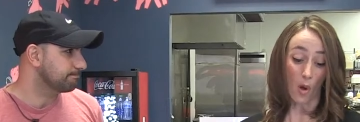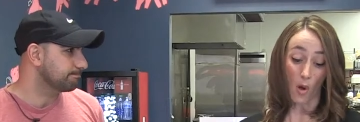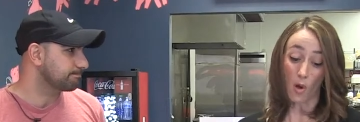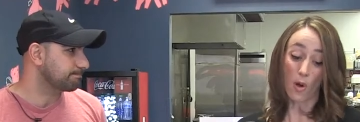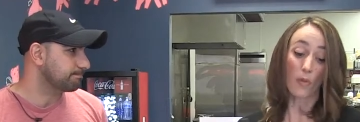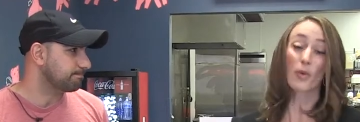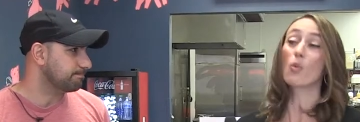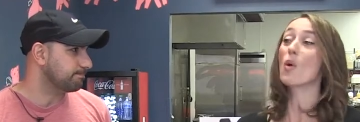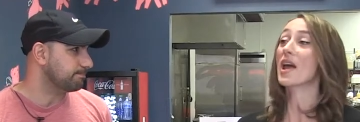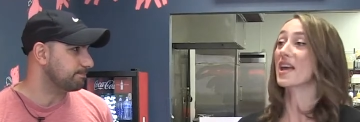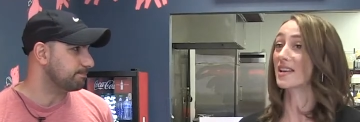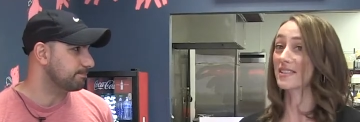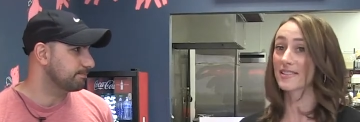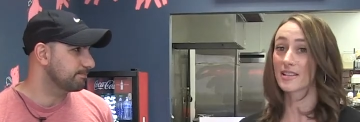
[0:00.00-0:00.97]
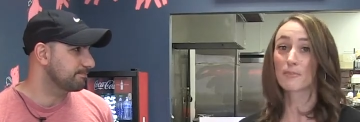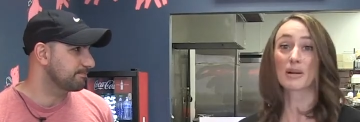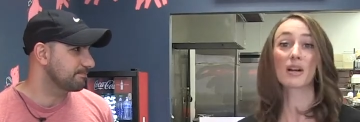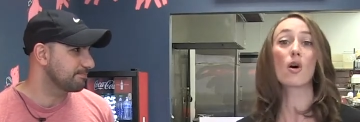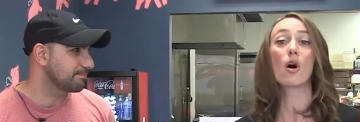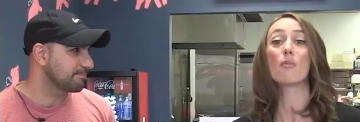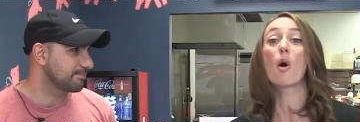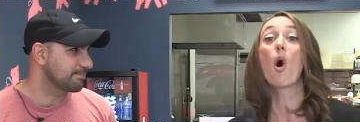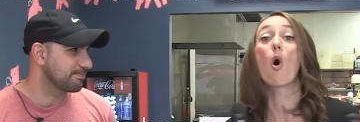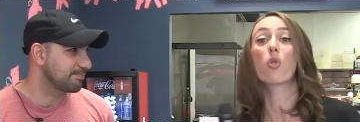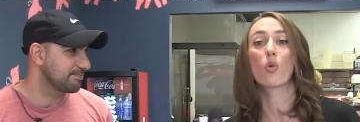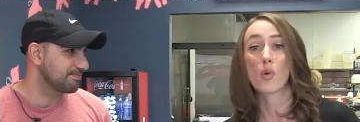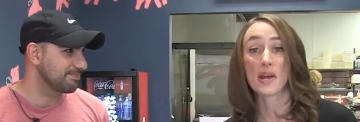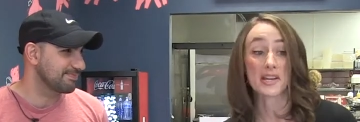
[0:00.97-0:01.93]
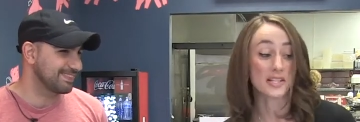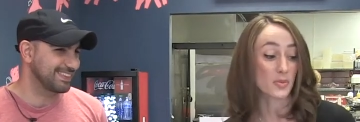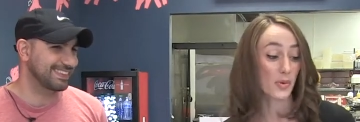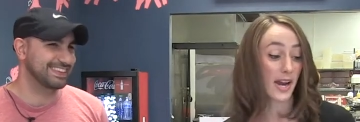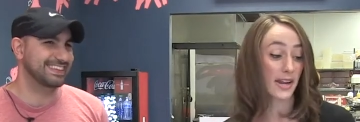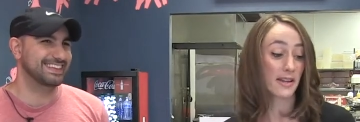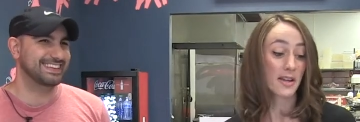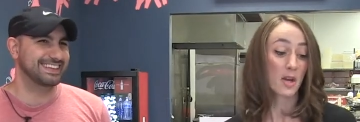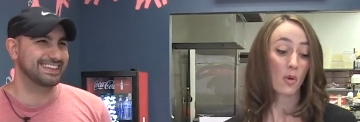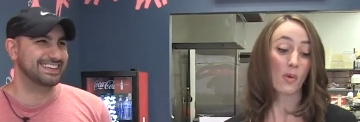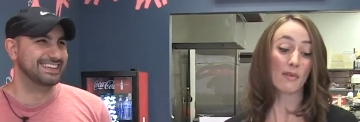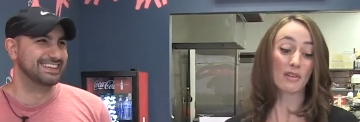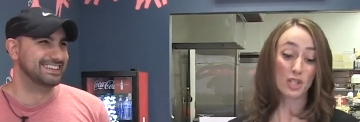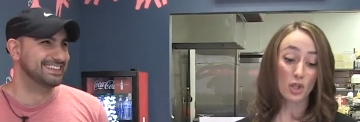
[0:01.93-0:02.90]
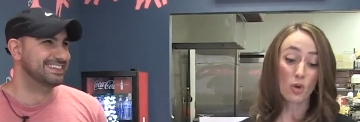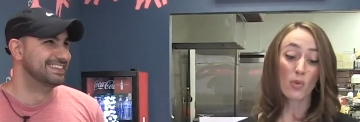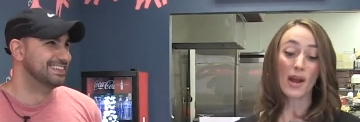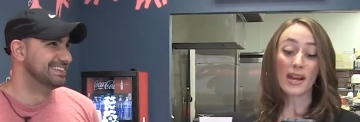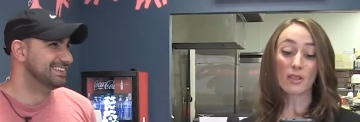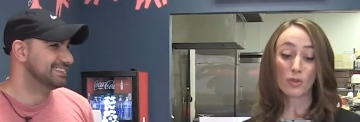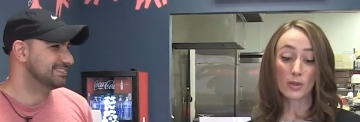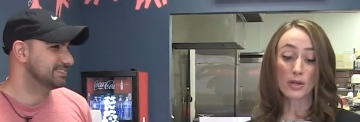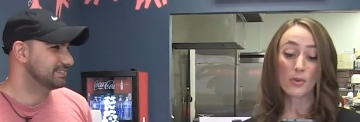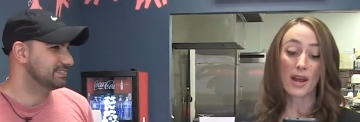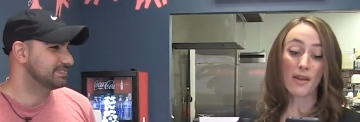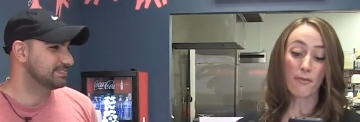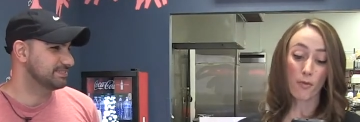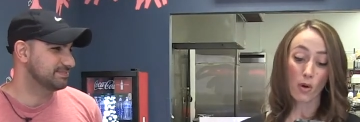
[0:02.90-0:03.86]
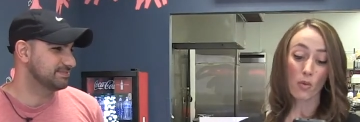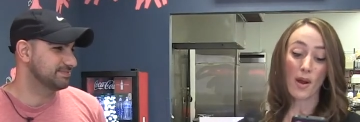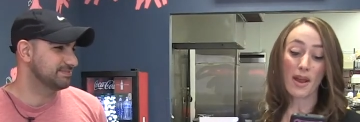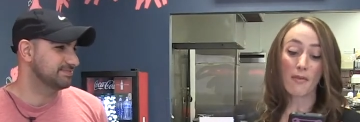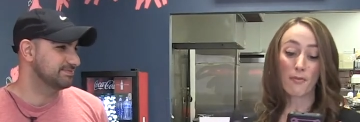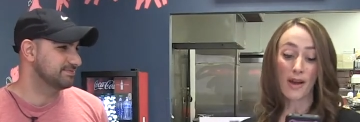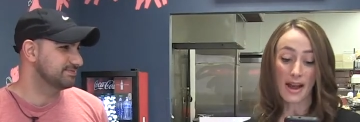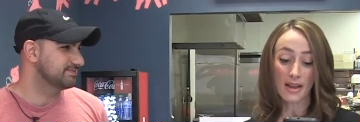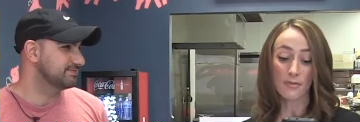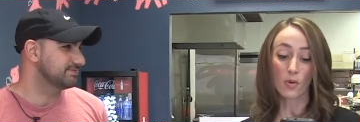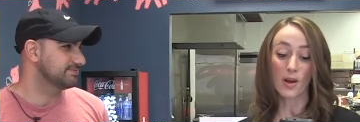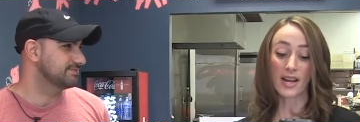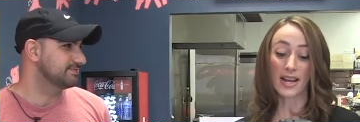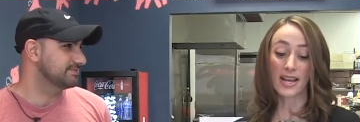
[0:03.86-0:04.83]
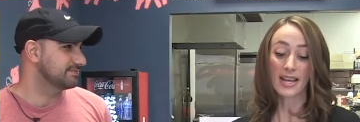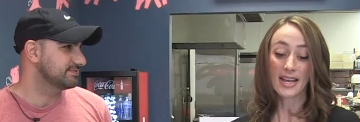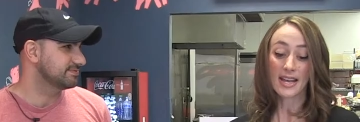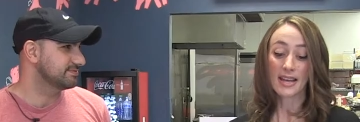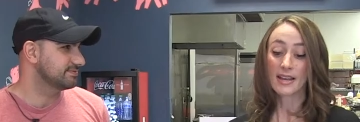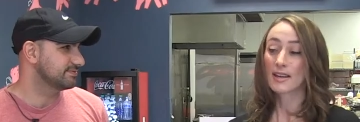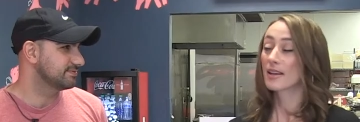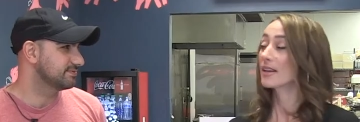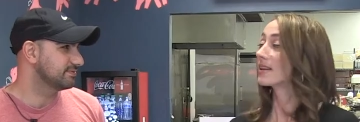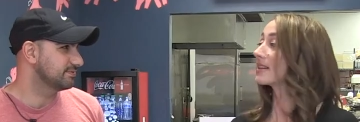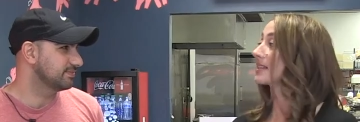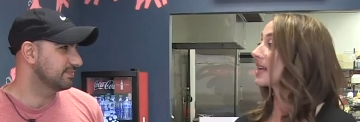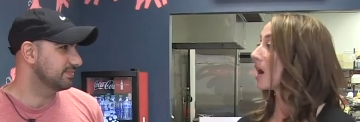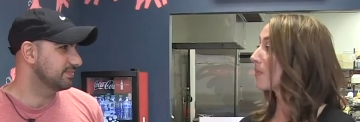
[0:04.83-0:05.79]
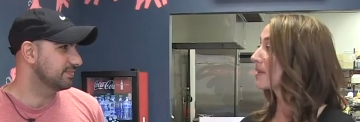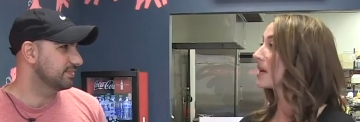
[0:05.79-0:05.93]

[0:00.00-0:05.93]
Speaker 1: all the ways. I'm going to call them all the ways, right? We have a two way, three way, four way, five way. Tell